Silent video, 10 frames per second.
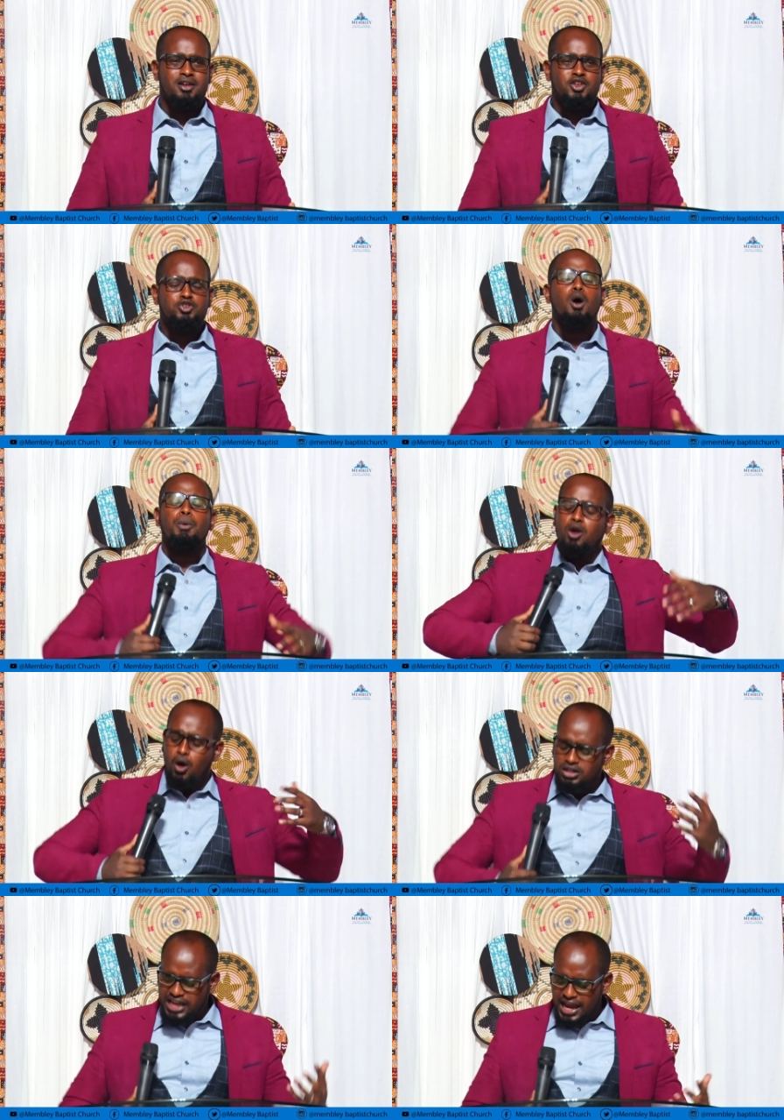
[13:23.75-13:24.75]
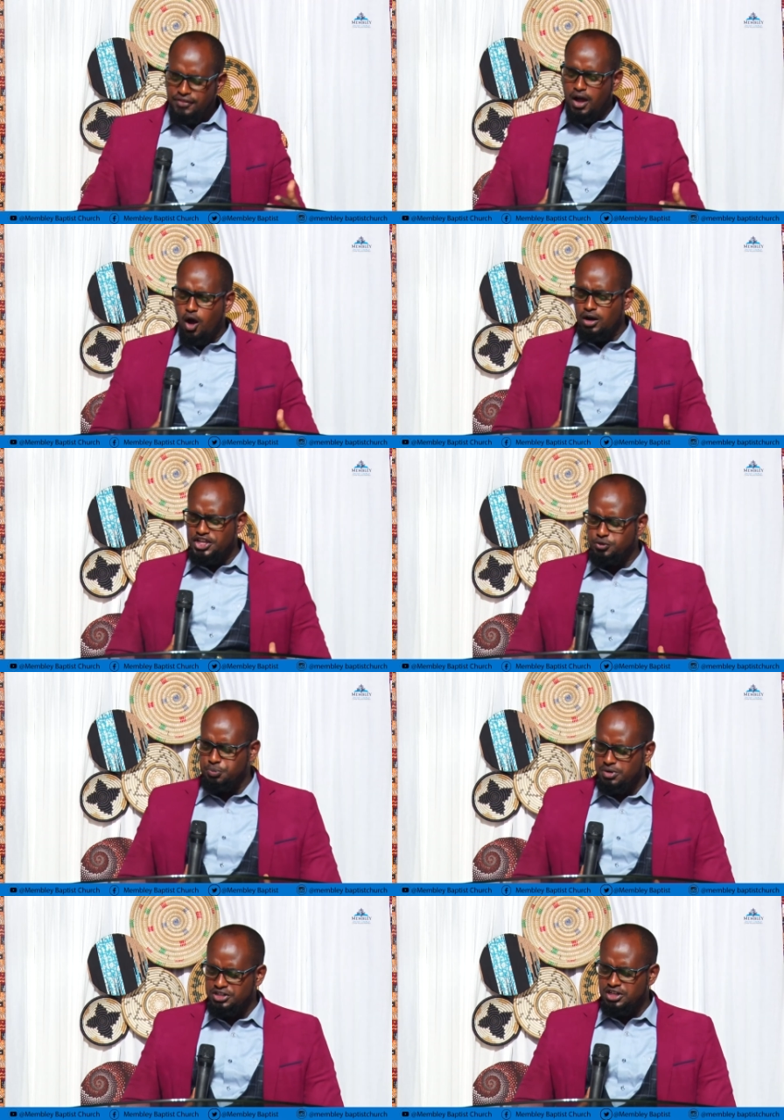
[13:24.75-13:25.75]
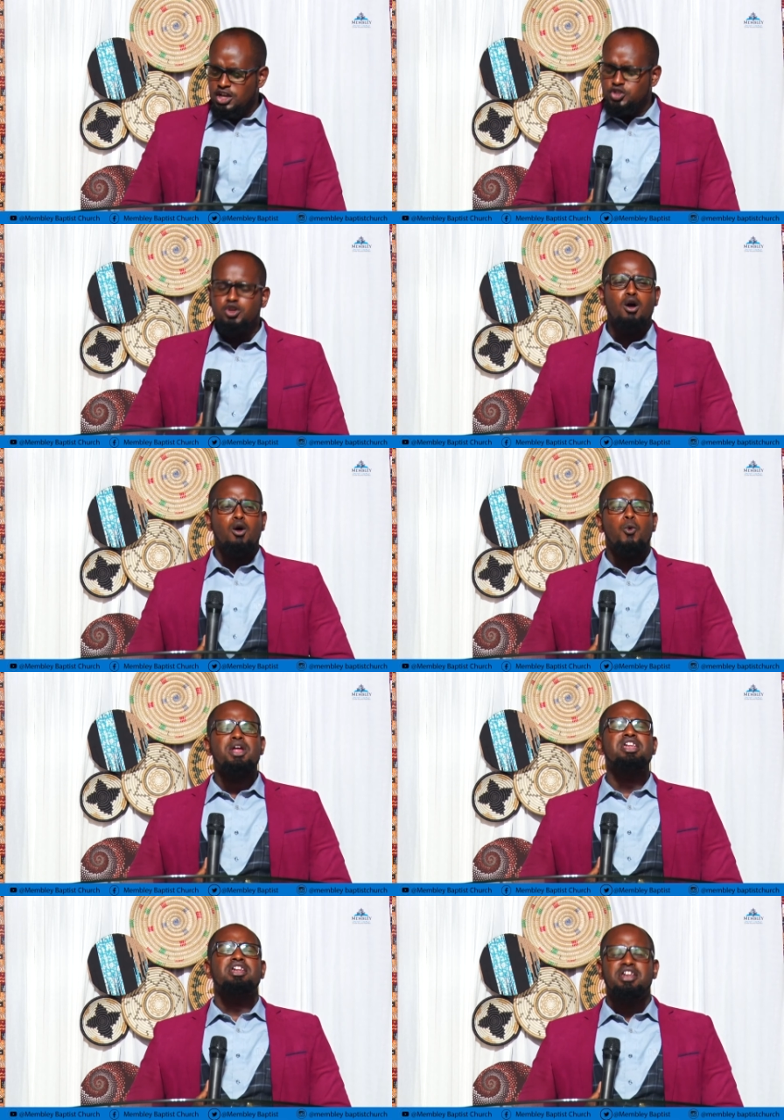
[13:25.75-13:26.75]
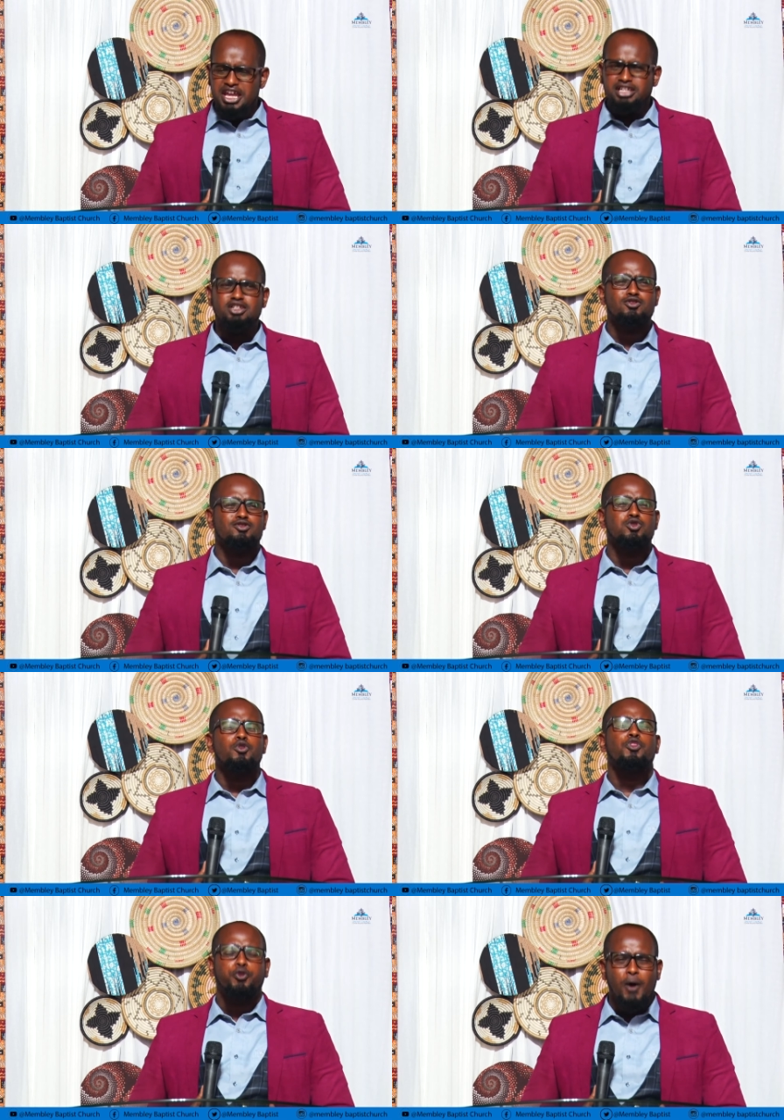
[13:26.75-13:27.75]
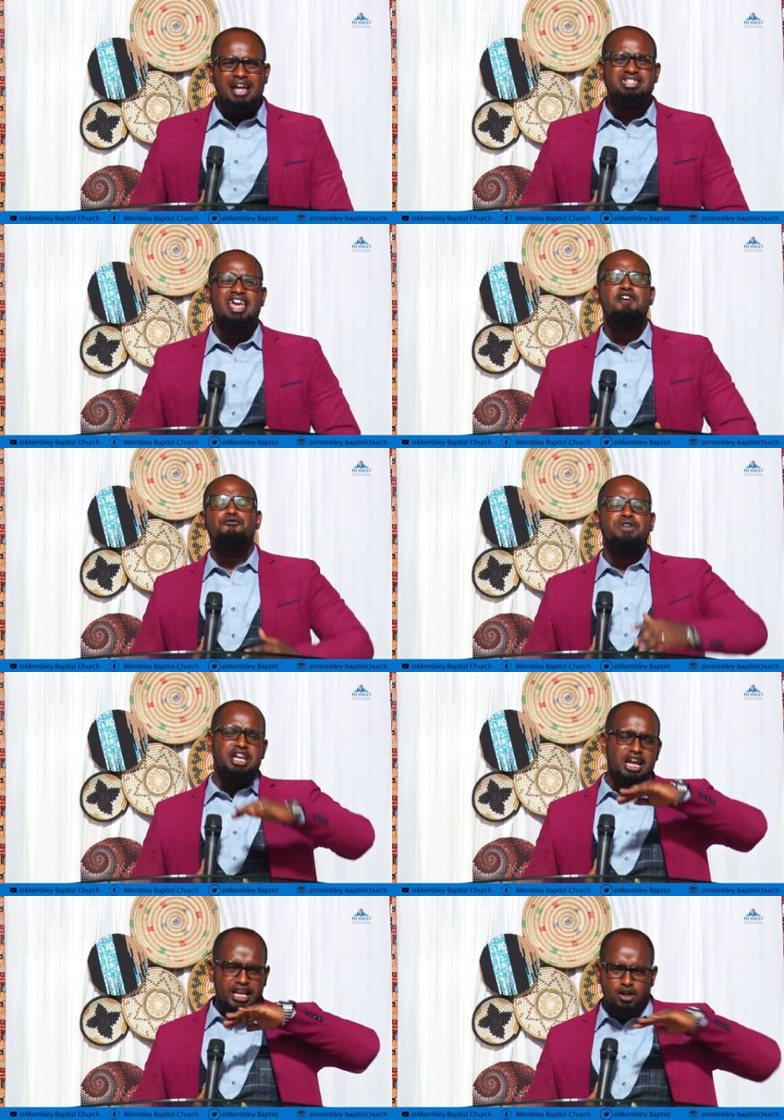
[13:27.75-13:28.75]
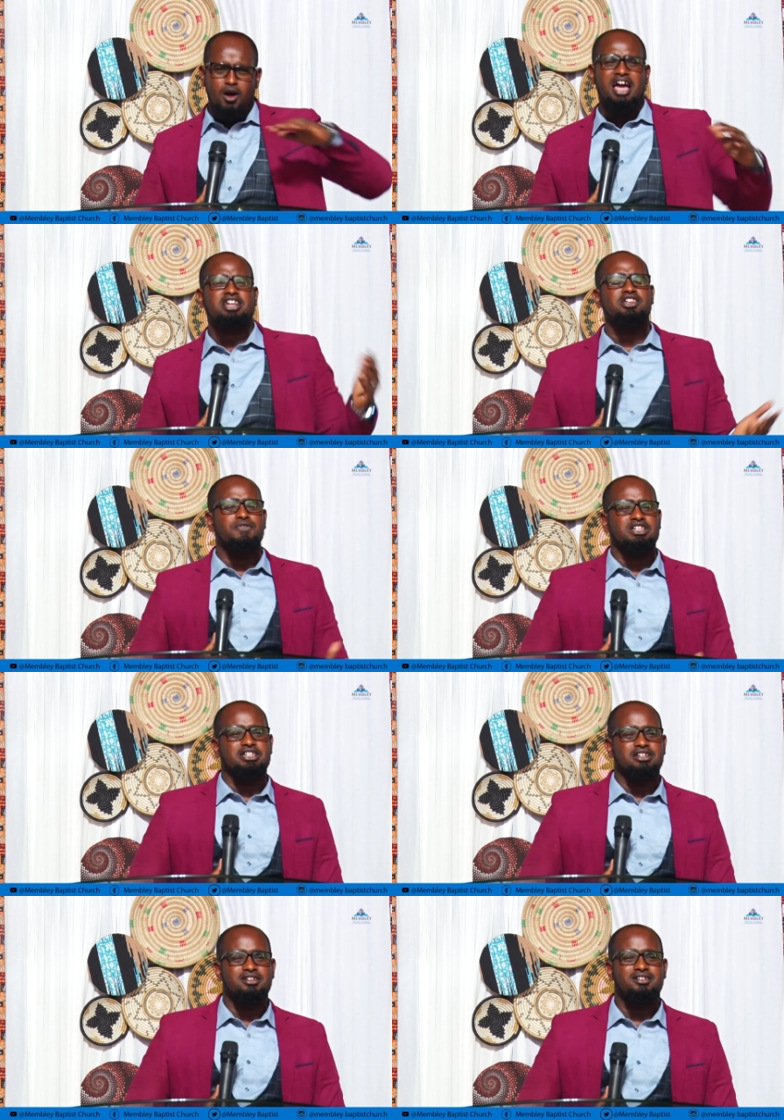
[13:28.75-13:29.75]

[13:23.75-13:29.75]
So we contain the Holy Spirit. So we need to thwart every illegal activity